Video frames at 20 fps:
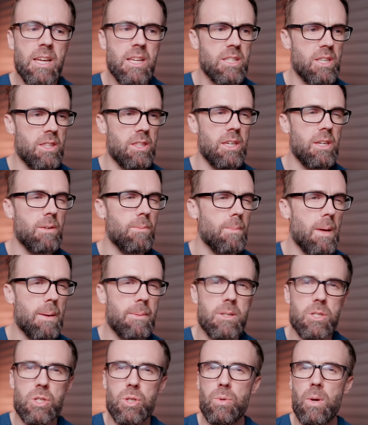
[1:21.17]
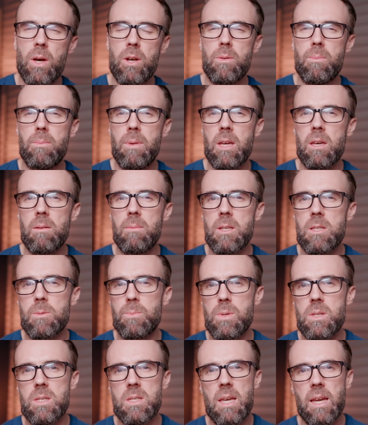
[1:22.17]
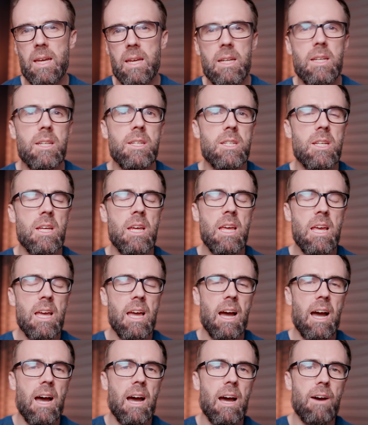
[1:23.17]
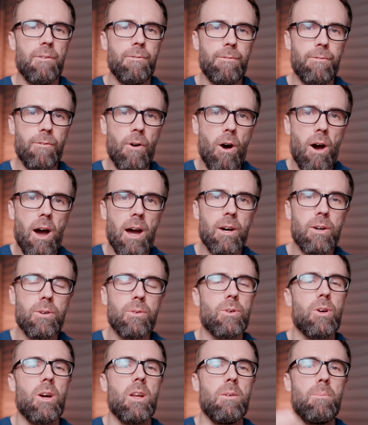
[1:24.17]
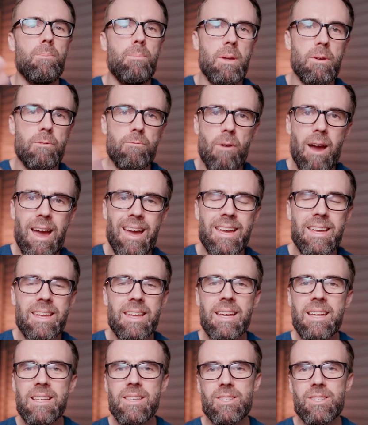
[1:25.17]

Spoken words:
So think maybe 200 megabits per second file kind of bit rate.